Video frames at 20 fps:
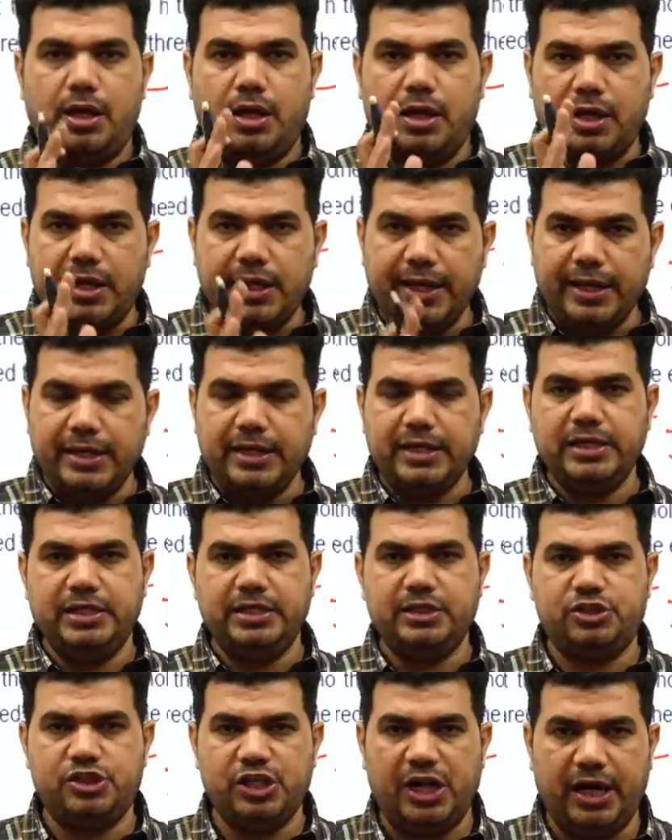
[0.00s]

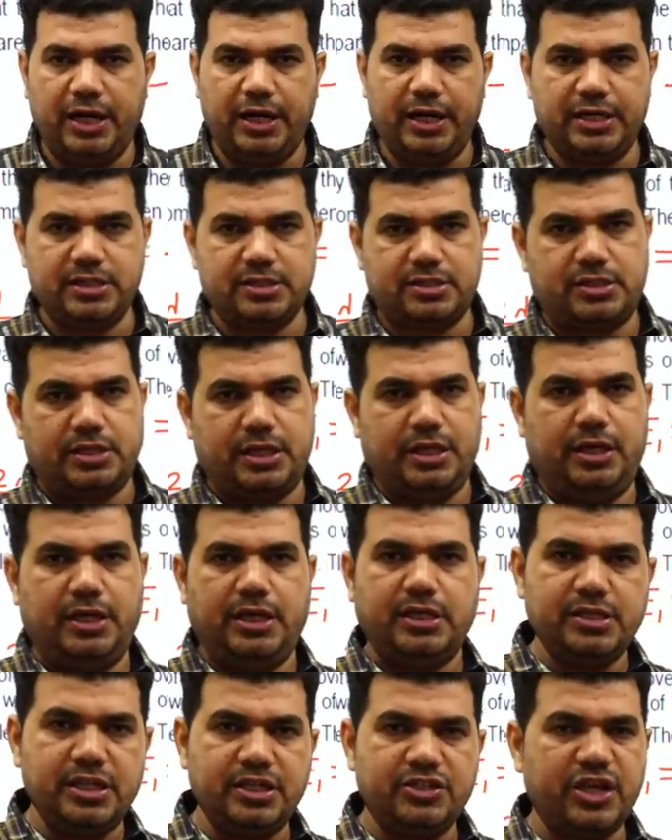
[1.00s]
linear charge density.
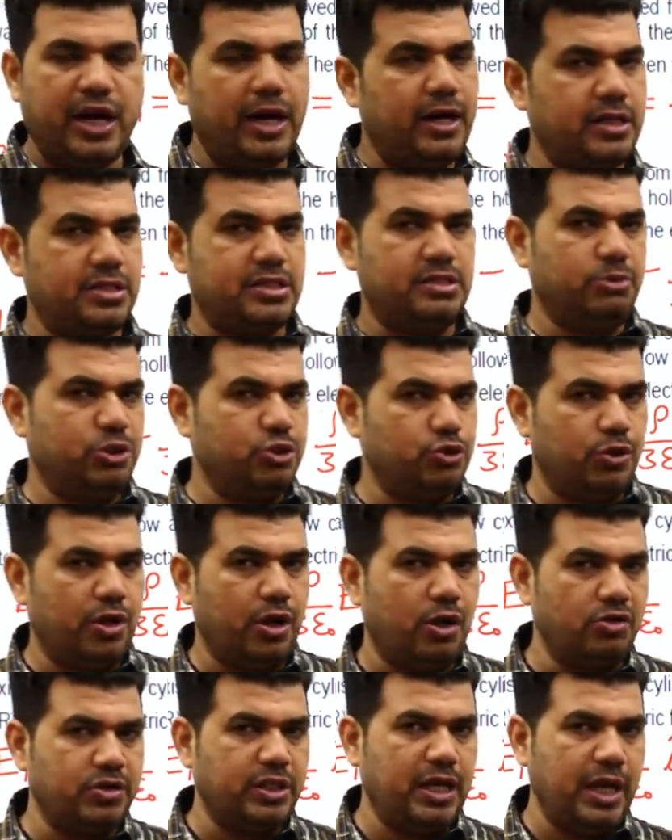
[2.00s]
Linear charge density, bachcho, kya
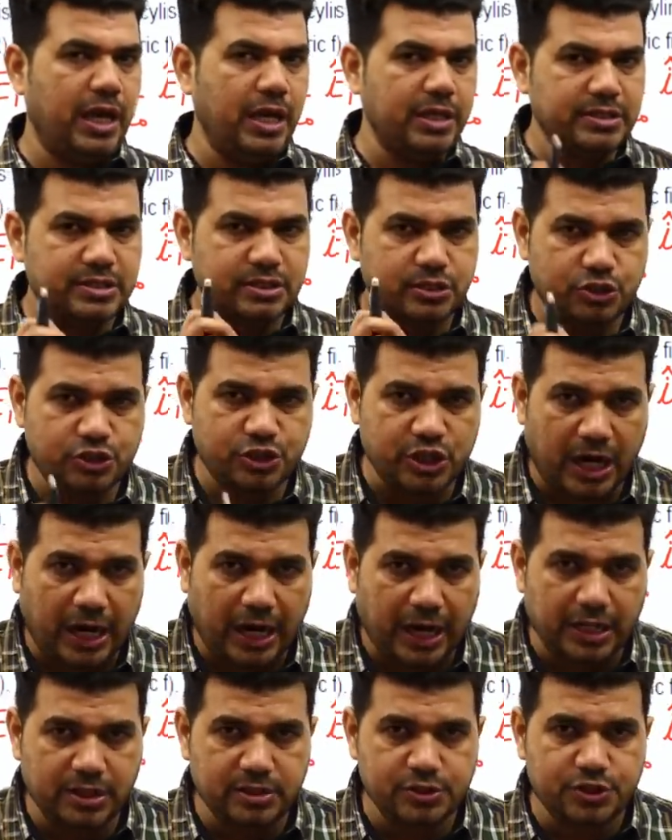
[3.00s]
hota hai?
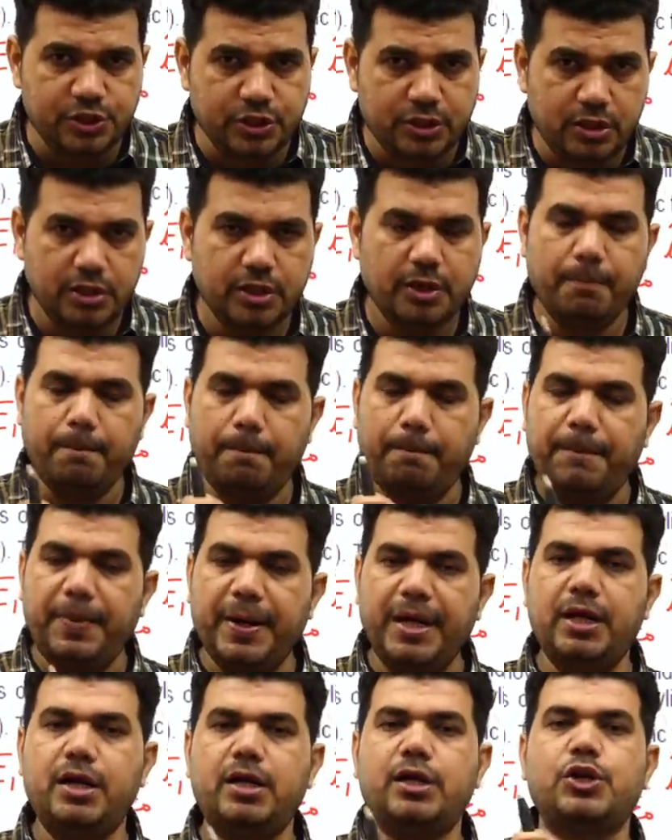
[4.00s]
Charge
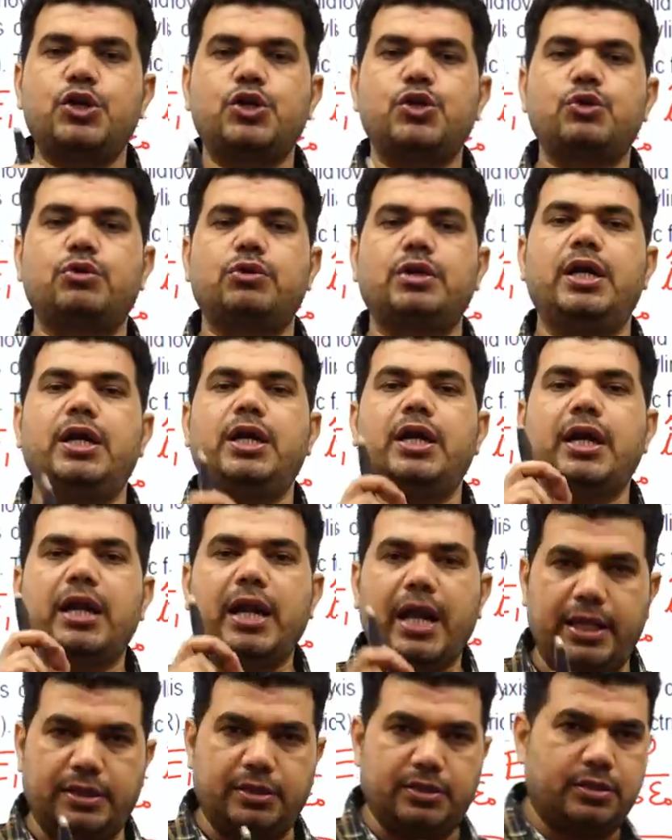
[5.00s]
per unit
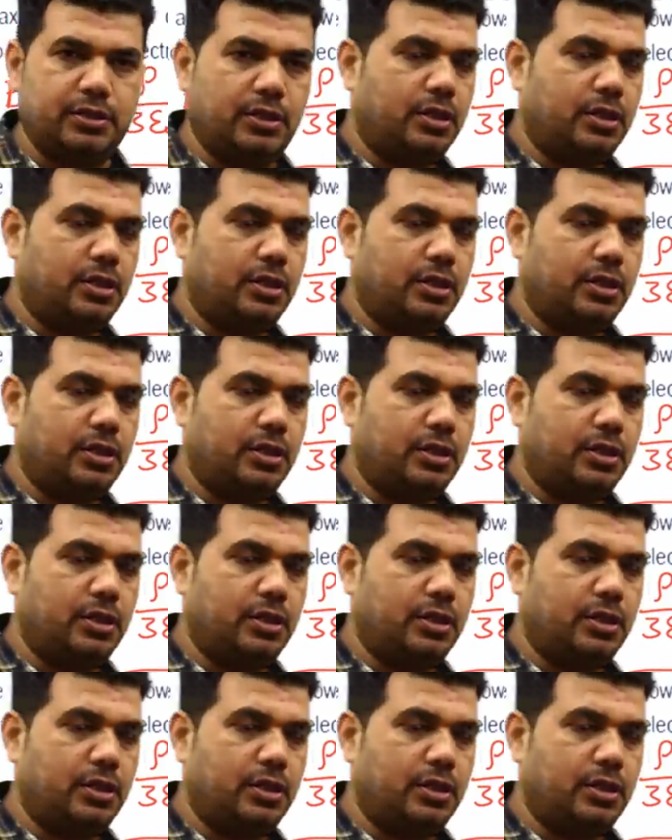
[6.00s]
length.